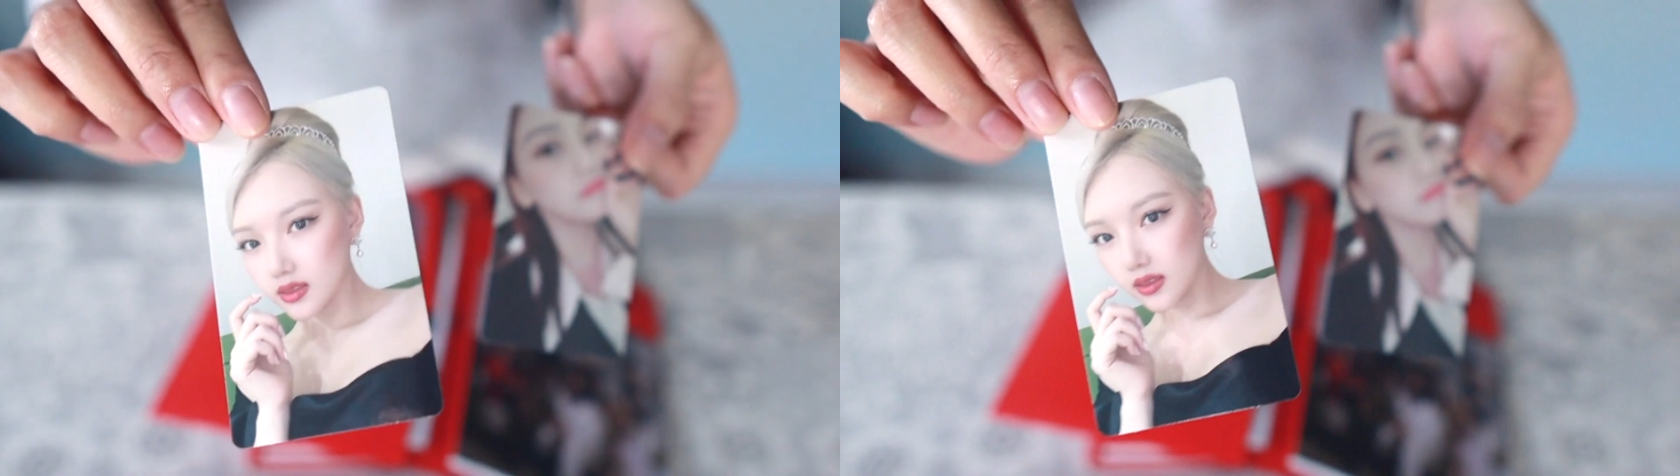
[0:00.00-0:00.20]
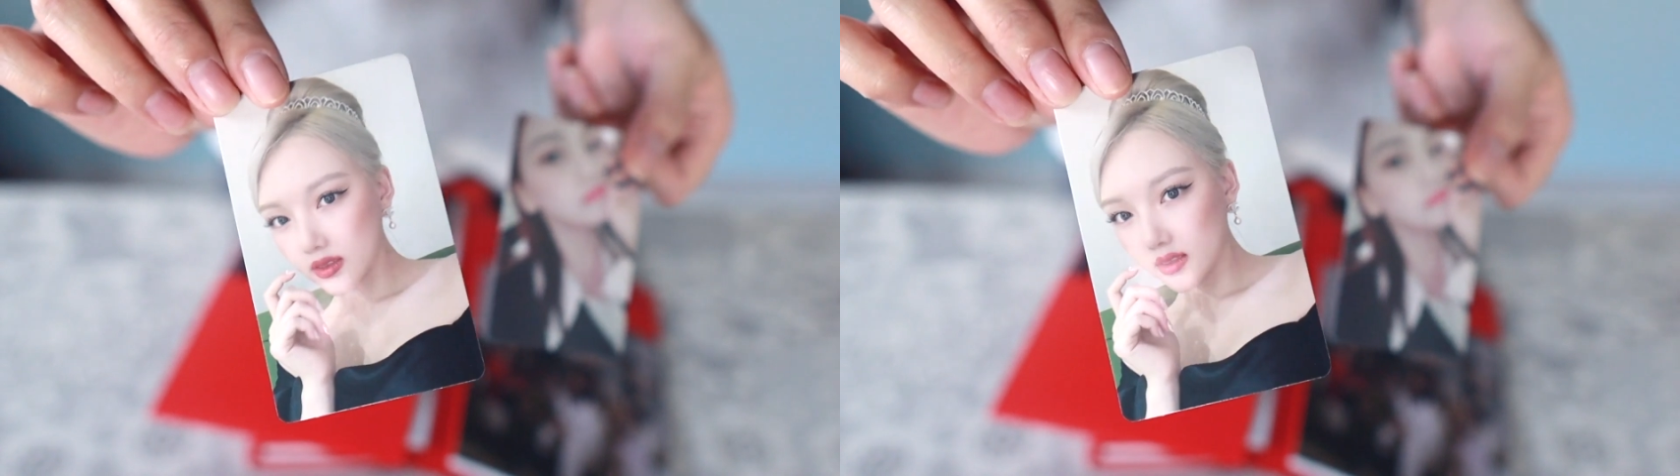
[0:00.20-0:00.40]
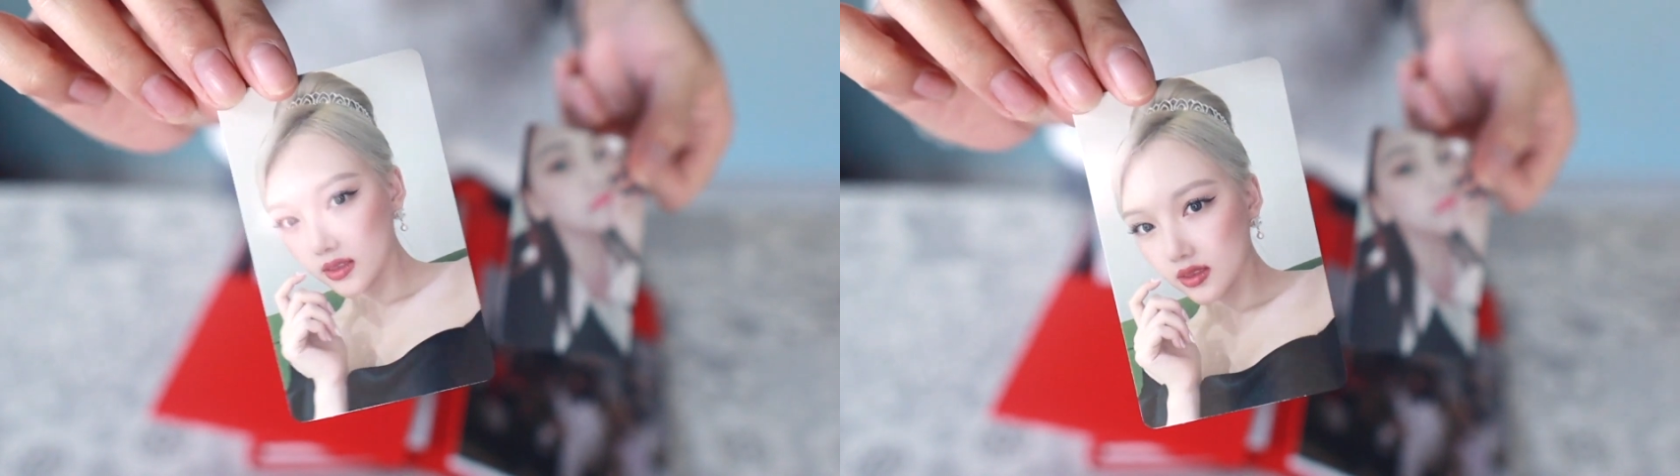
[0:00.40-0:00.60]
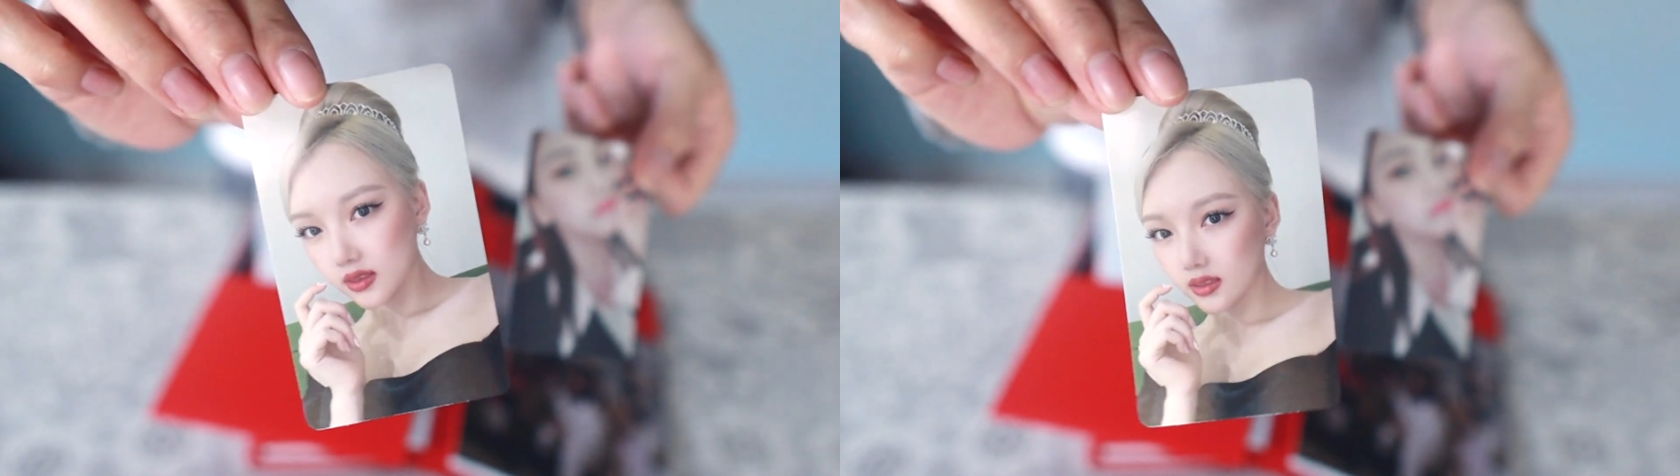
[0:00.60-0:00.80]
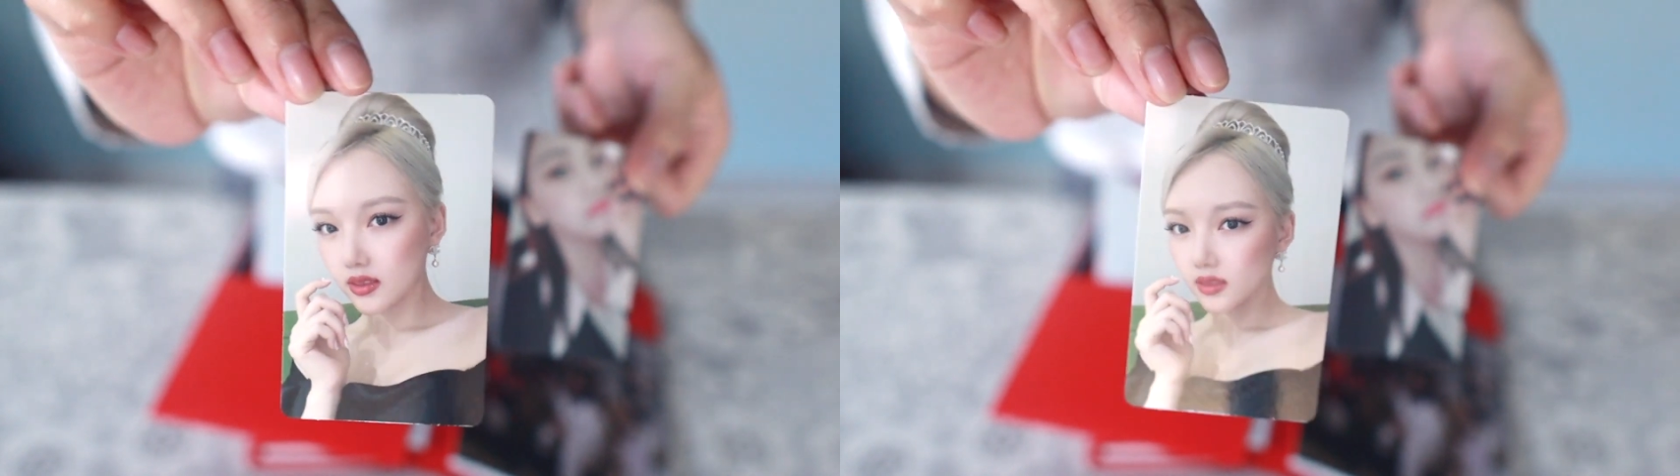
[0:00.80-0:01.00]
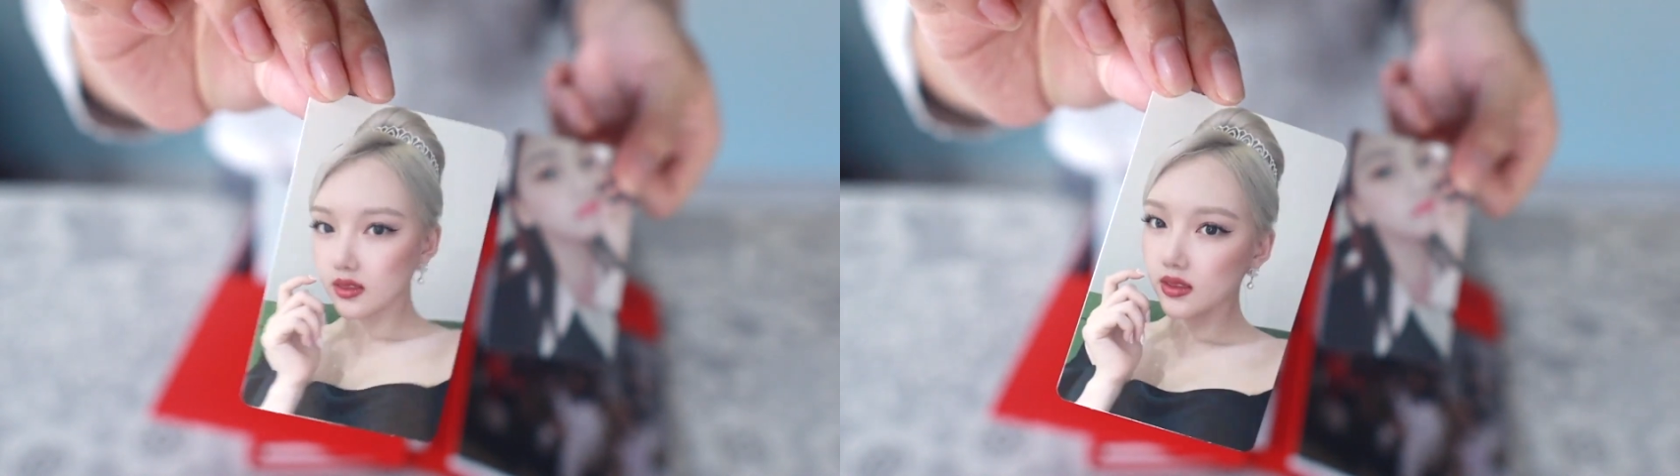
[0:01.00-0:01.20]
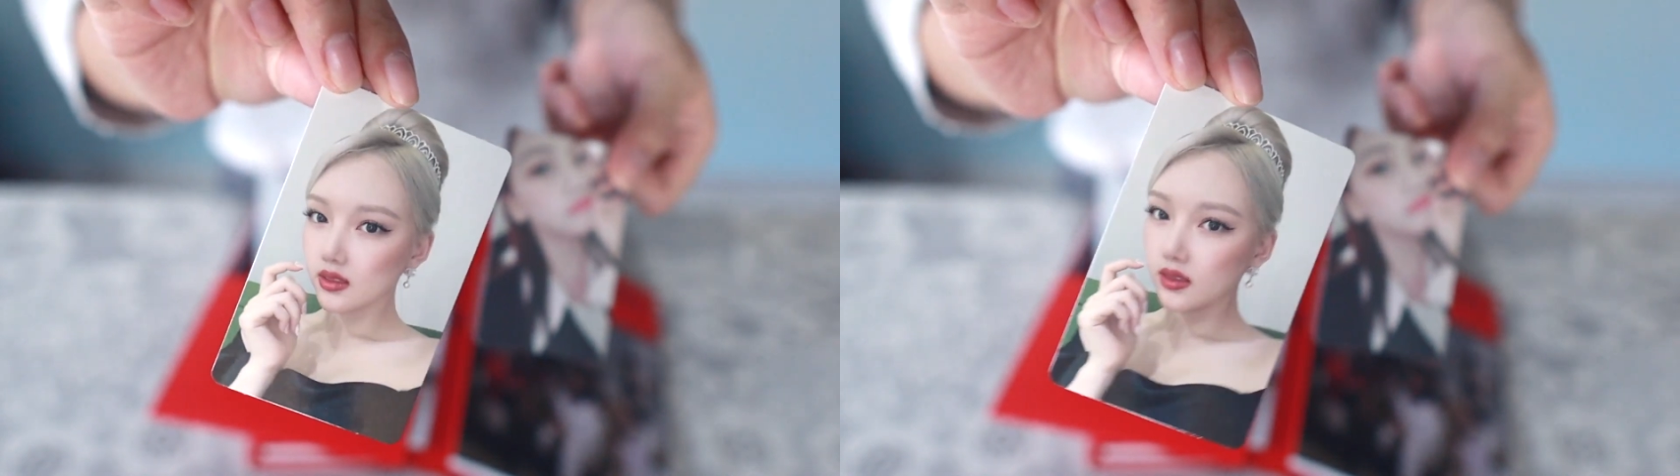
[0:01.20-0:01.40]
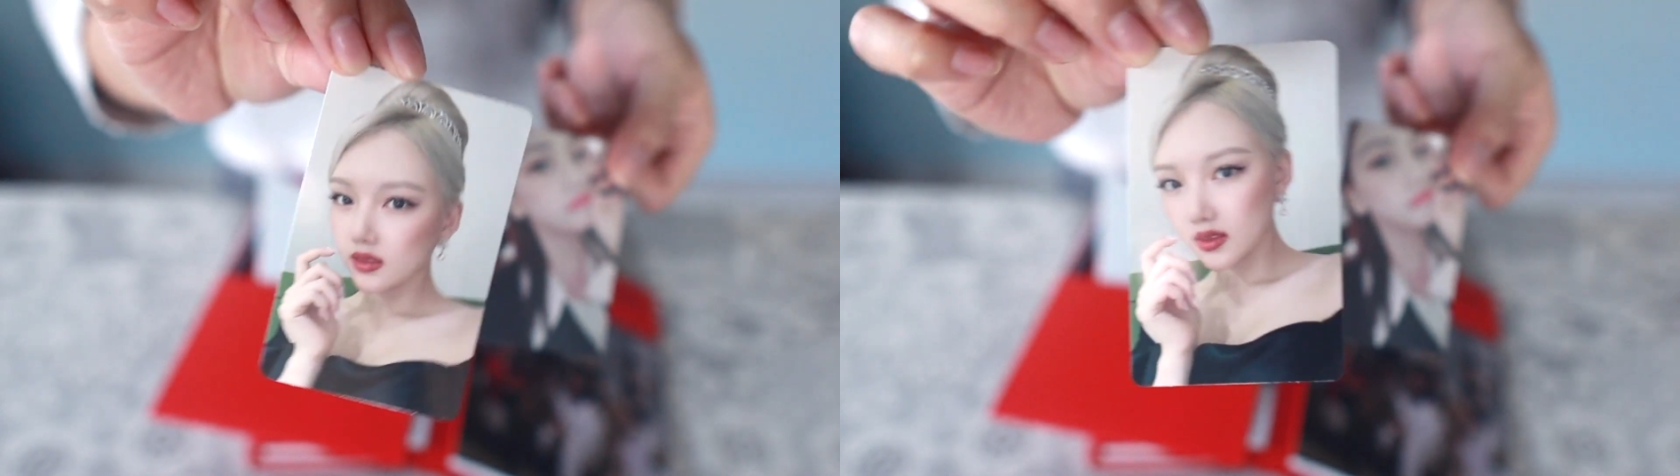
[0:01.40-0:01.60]
oh, we have the classic
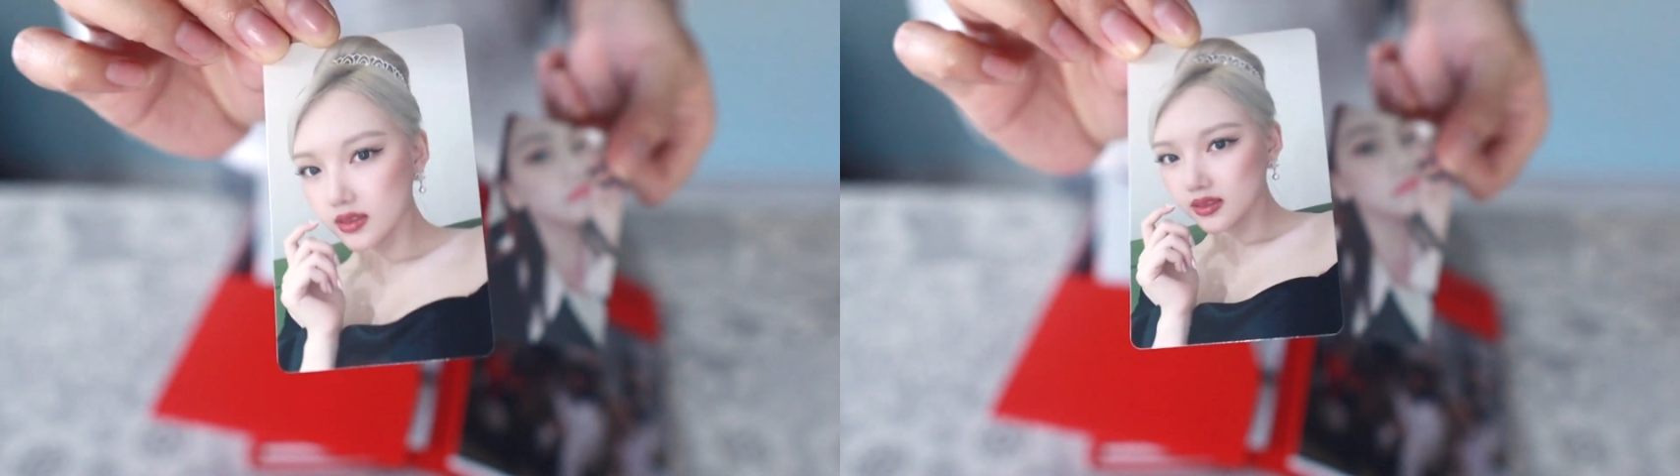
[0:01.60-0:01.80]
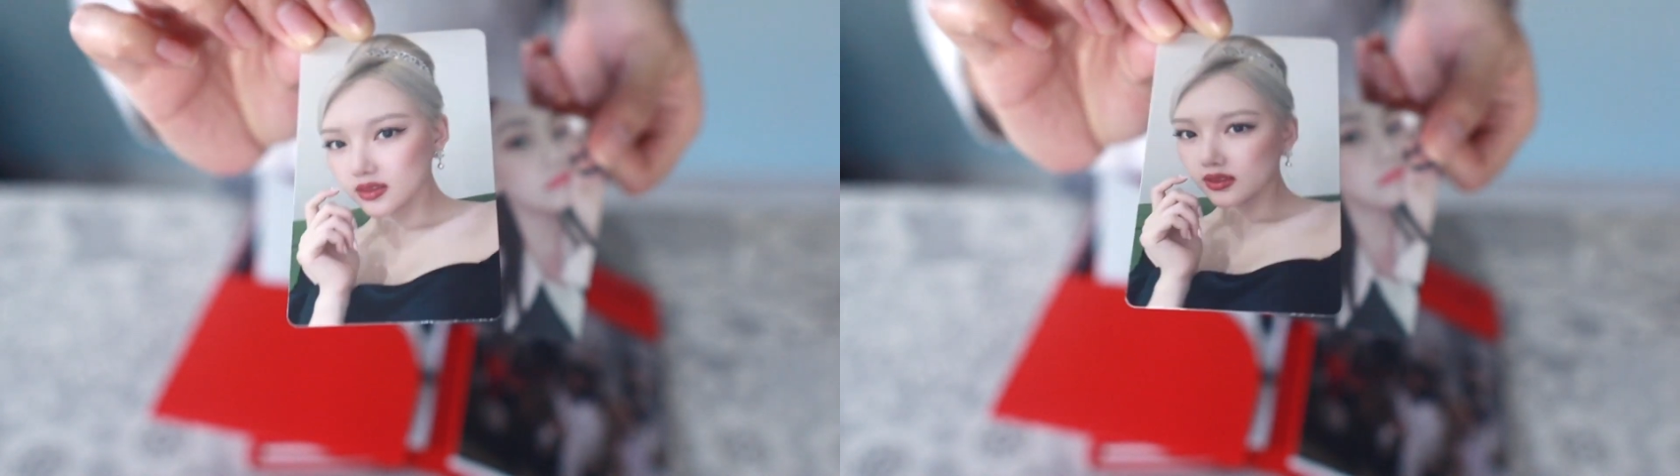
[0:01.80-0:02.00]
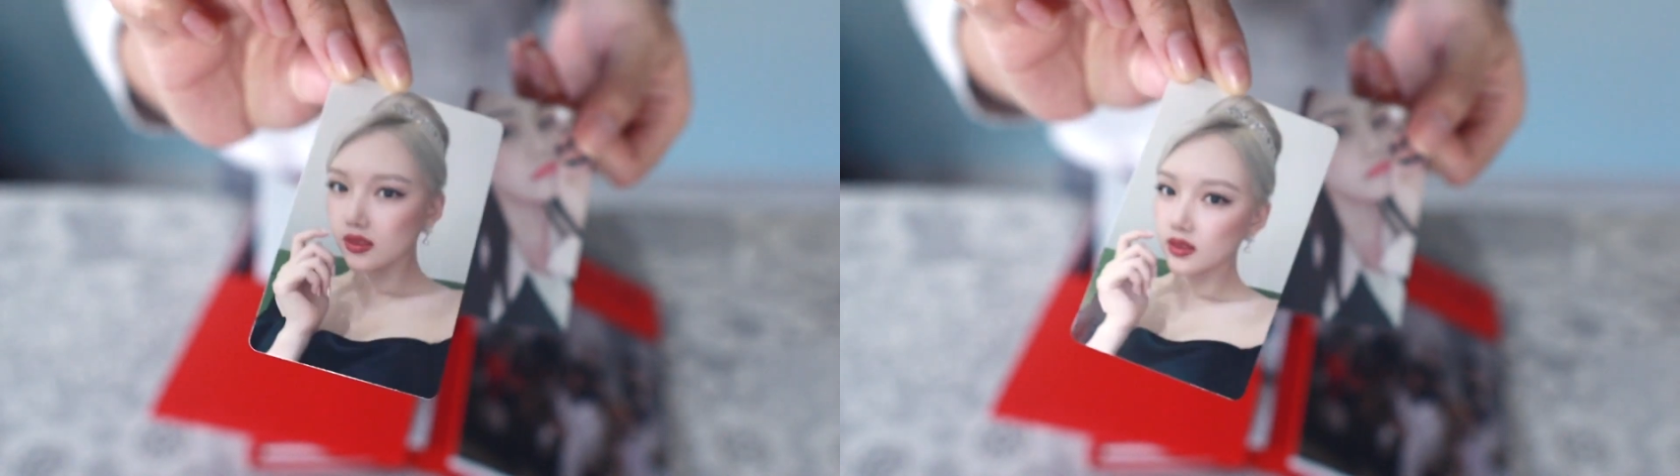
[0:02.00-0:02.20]
Yerin, like